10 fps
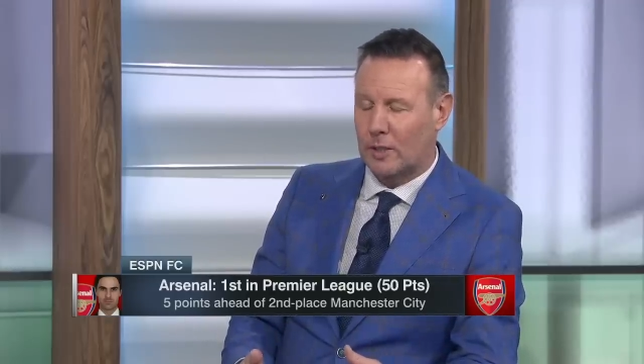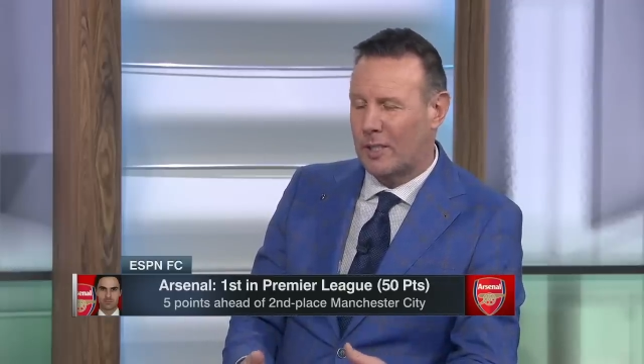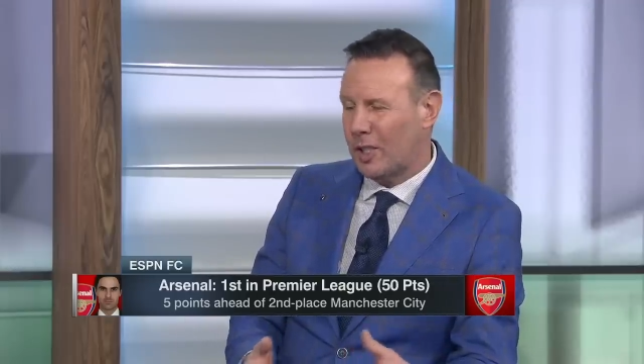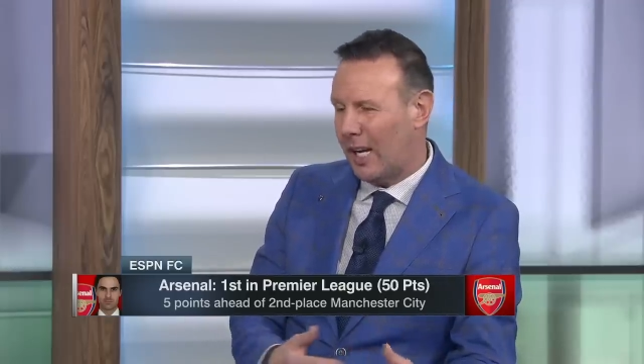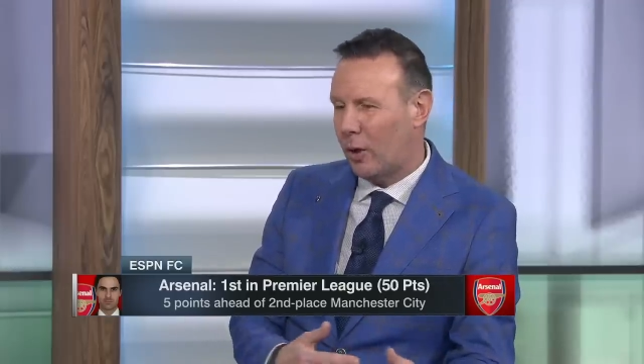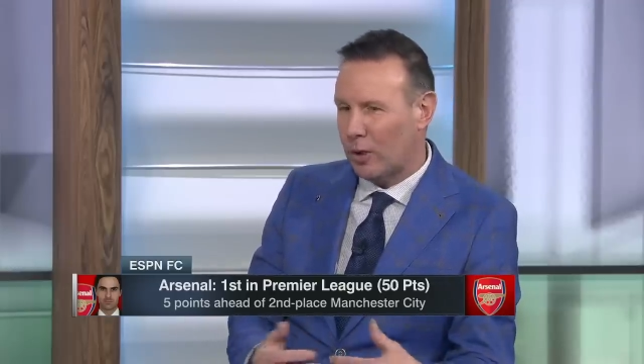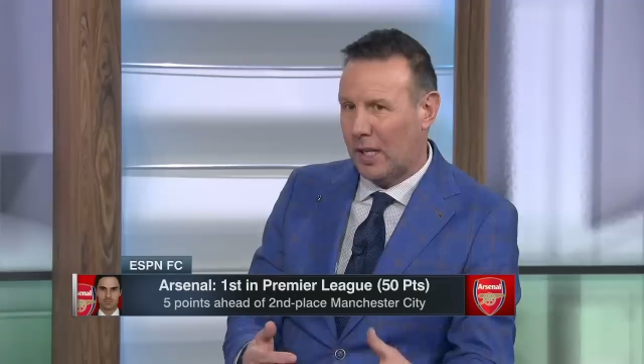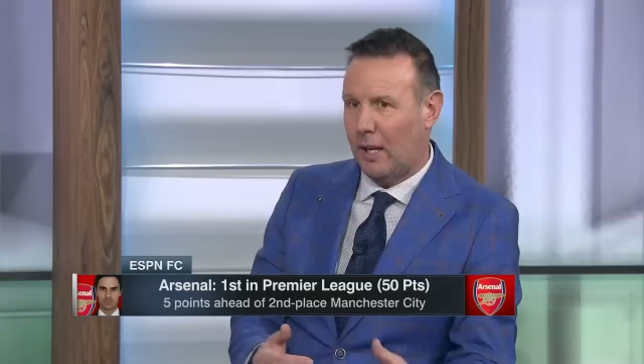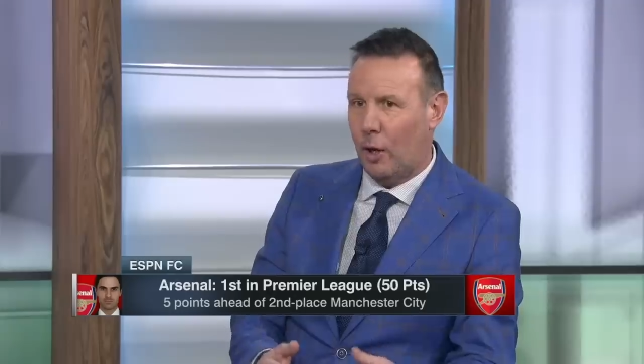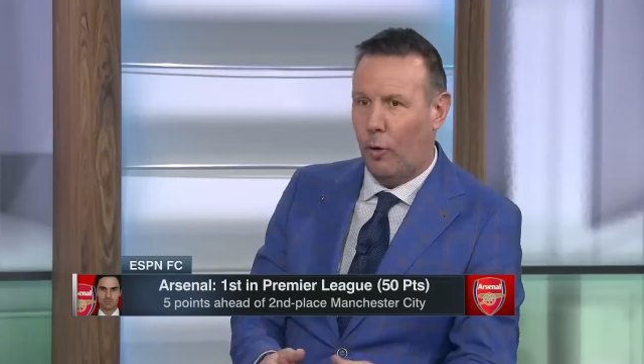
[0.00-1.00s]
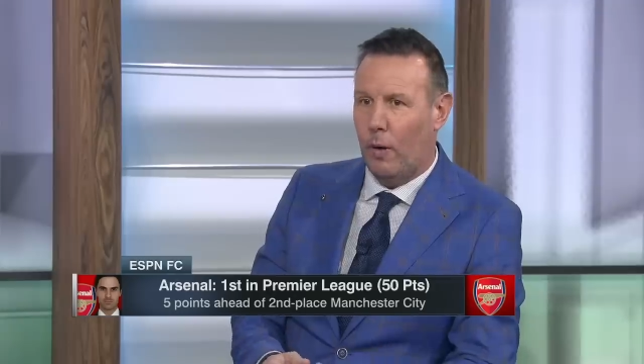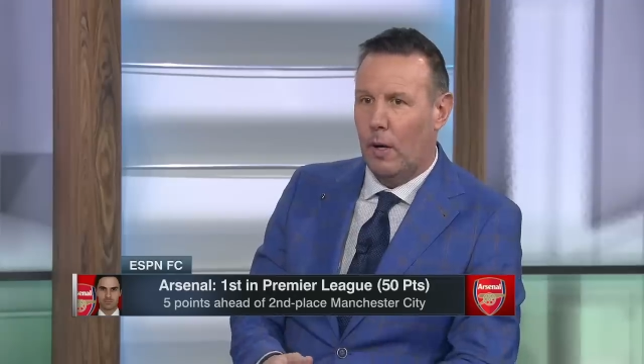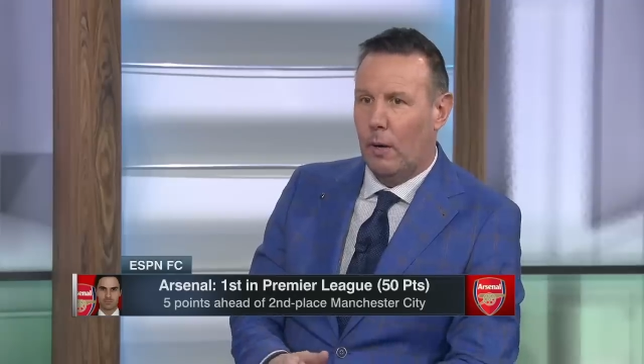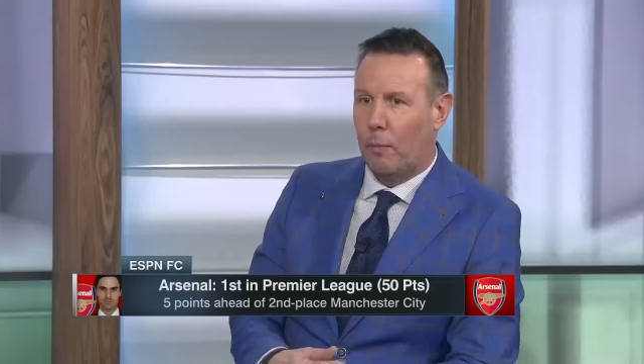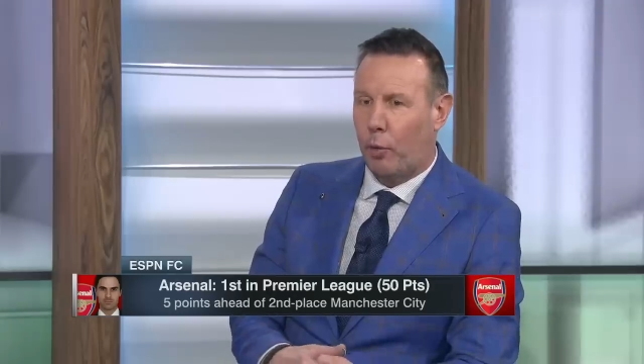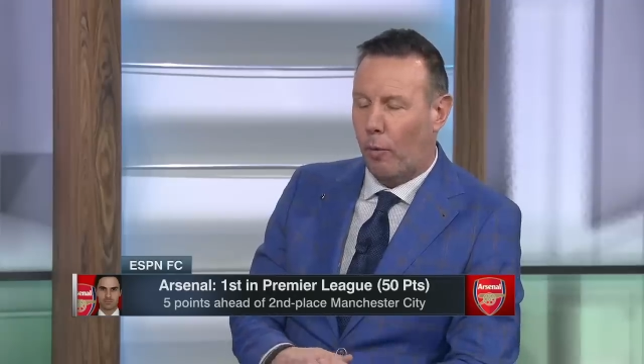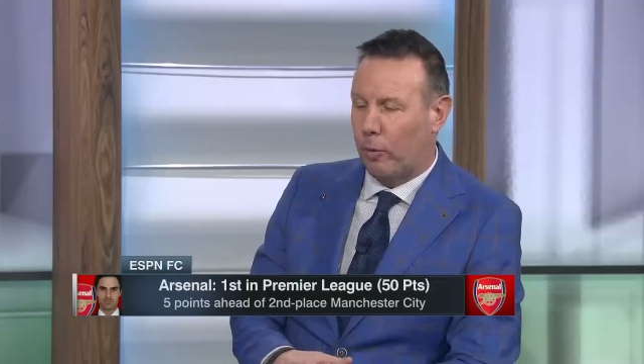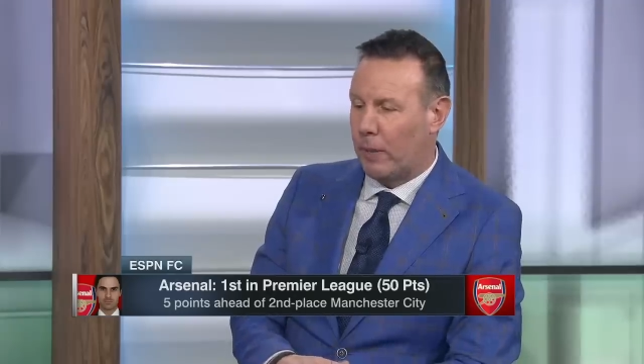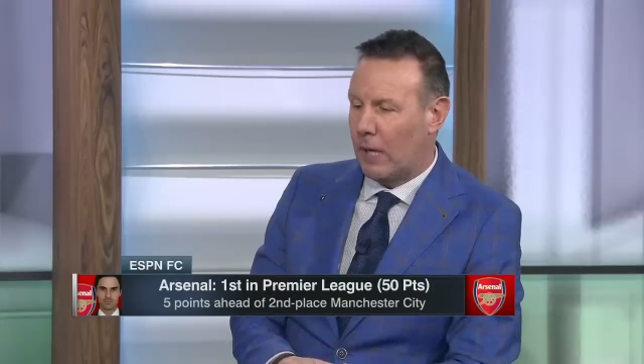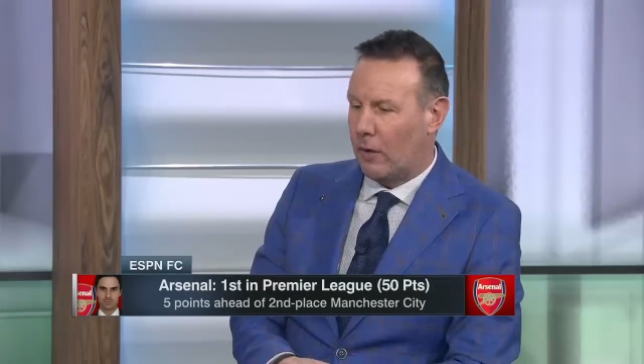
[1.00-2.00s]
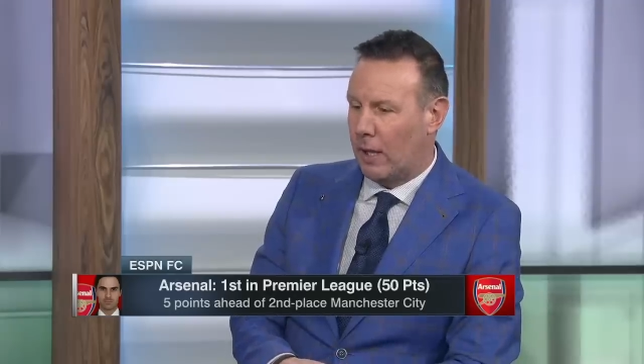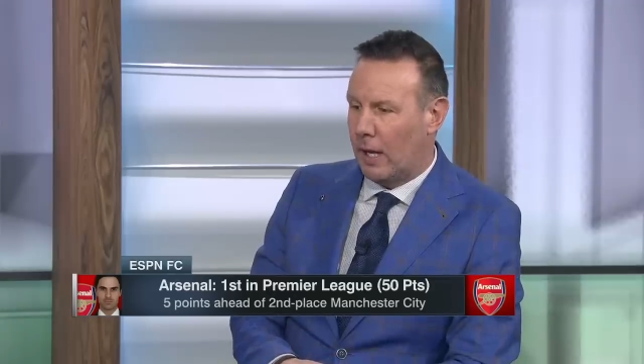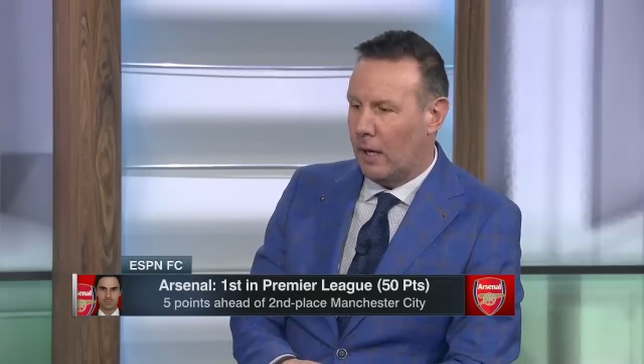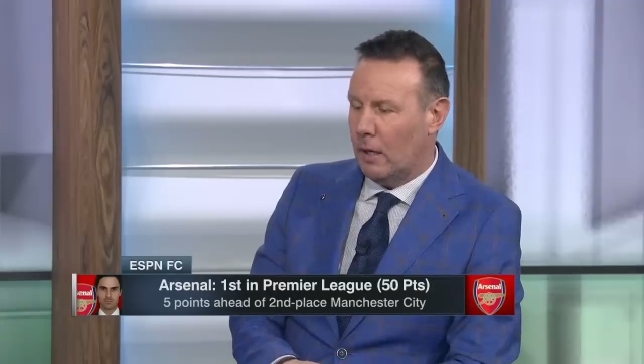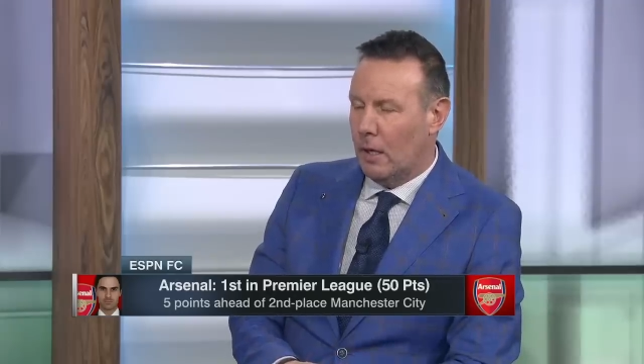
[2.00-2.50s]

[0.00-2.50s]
Zinchenko's had a little problem here and there.